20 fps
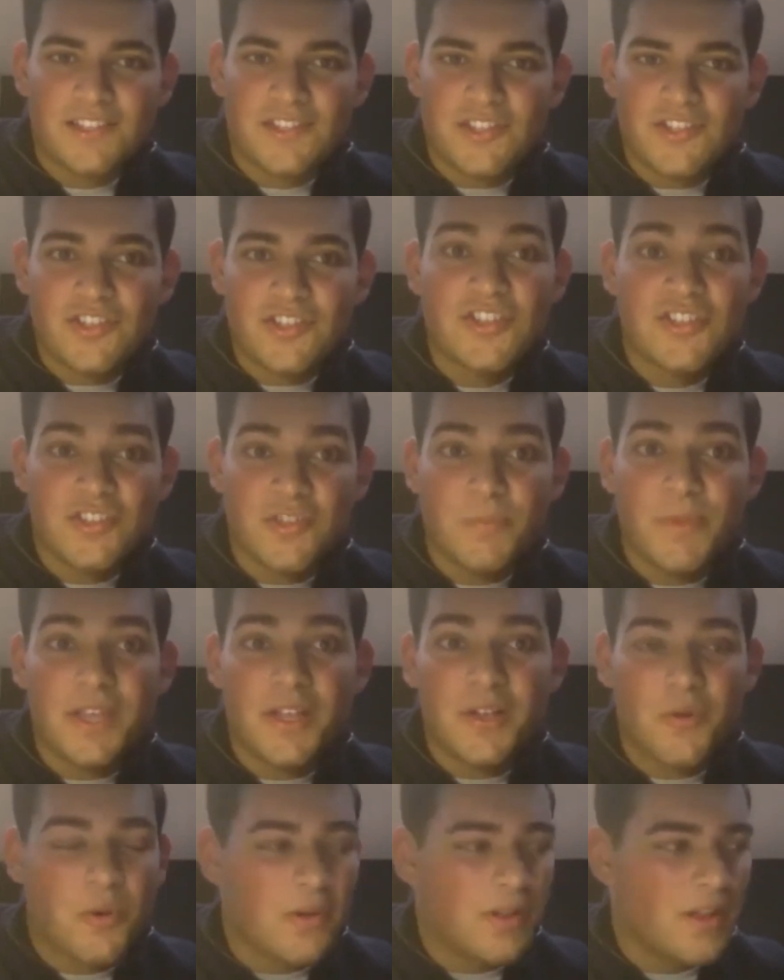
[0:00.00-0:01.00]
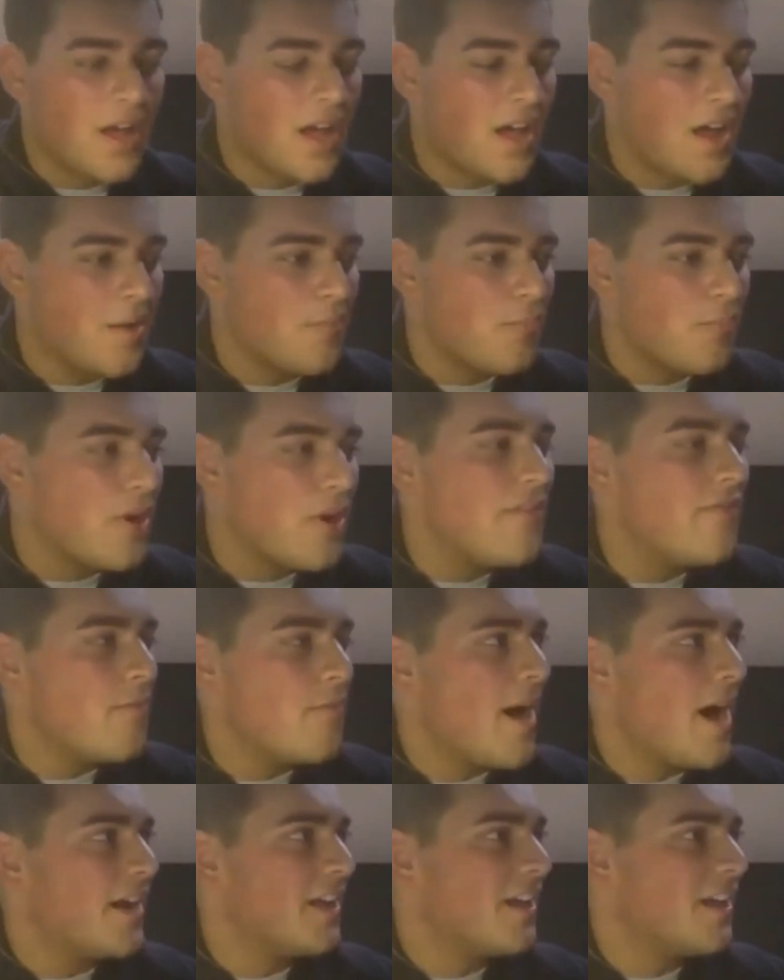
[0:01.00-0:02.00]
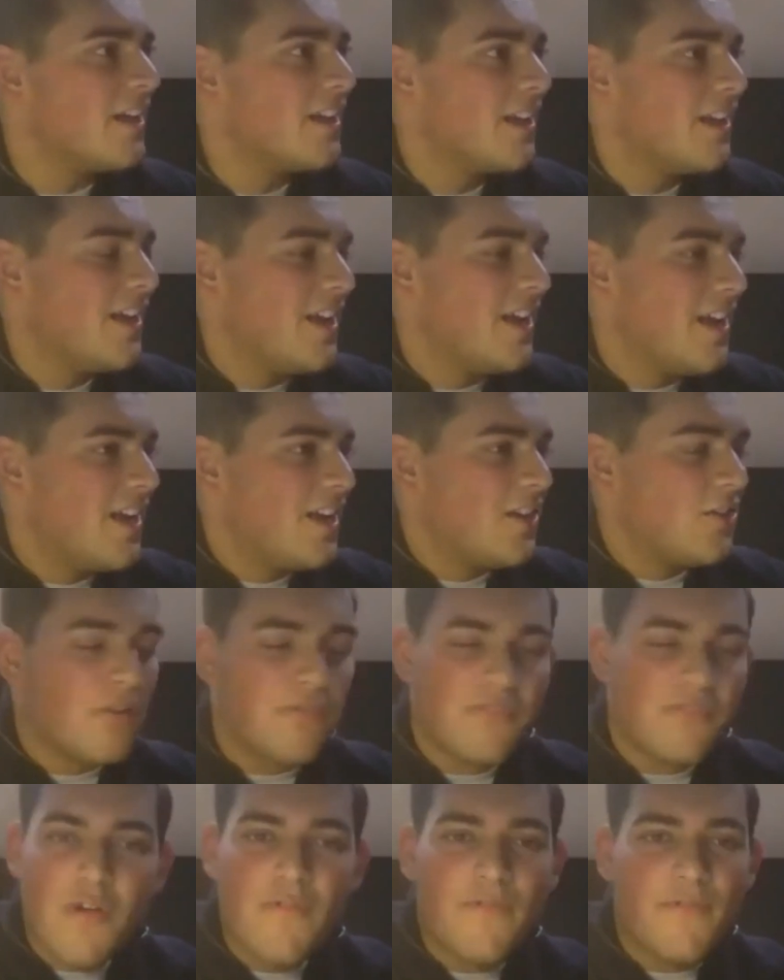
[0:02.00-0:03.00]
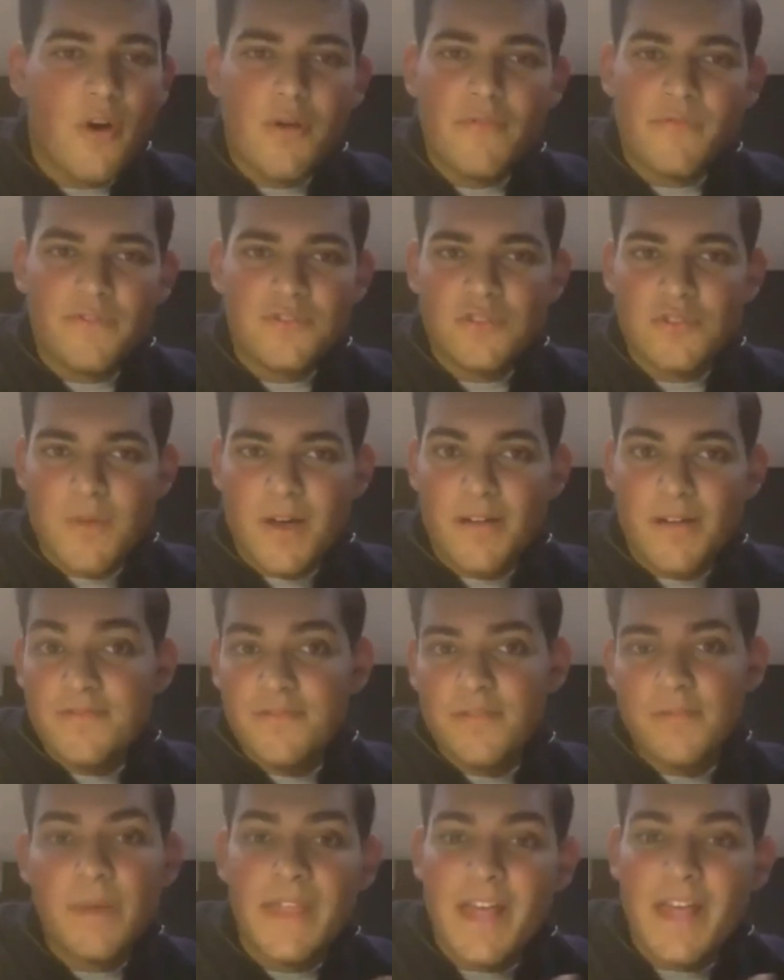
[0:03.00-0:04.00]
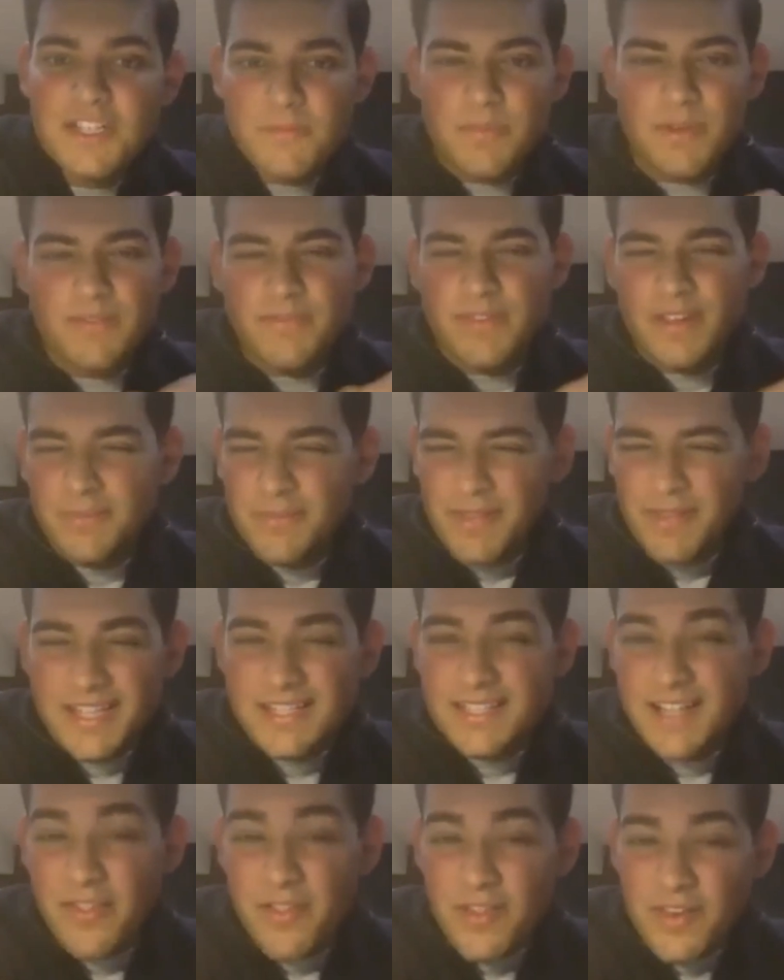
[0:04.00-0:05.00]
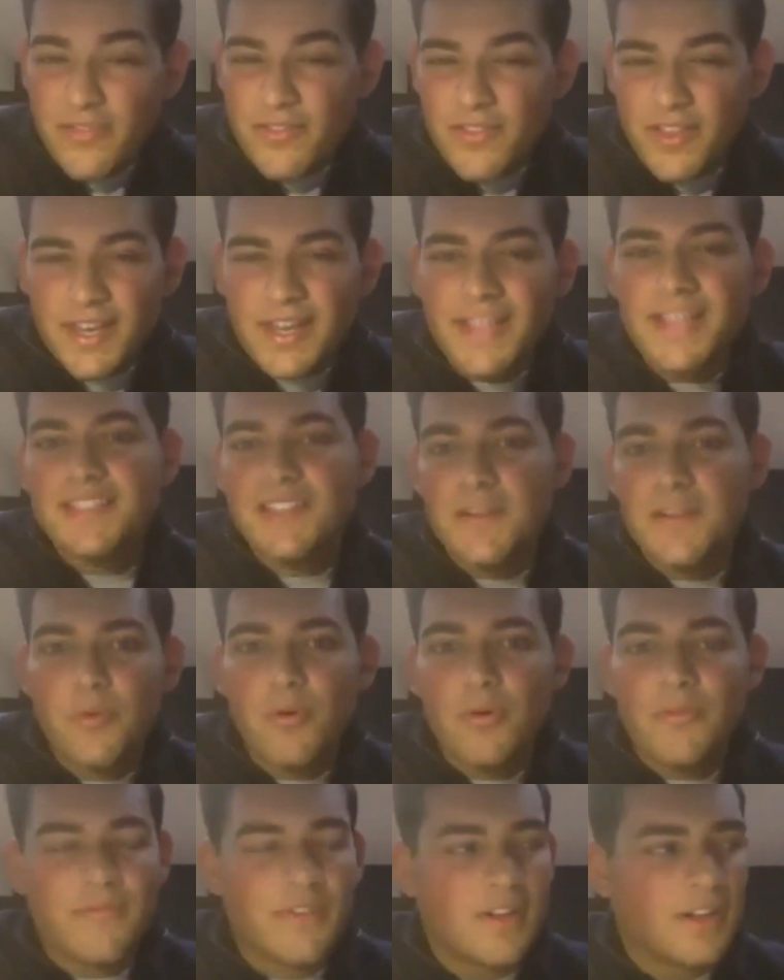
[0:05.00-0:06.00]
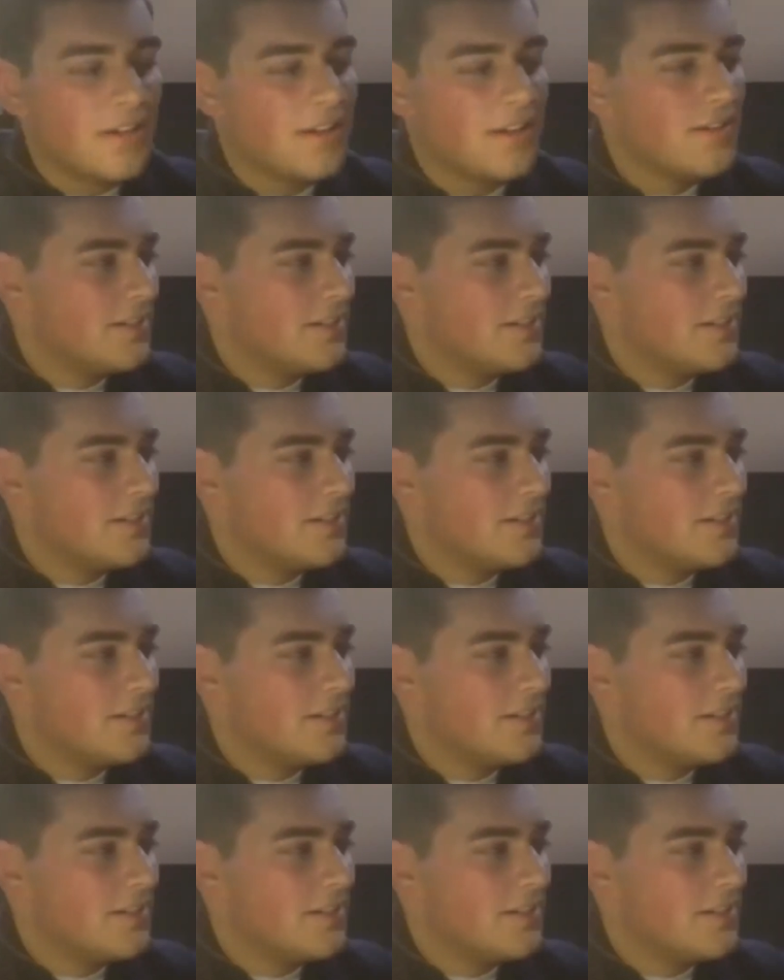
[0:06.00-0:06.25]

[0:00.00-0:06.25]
Just to be brief about it, you have no phone for 2 months. For me, that's a big thing, but that's like the least important thing.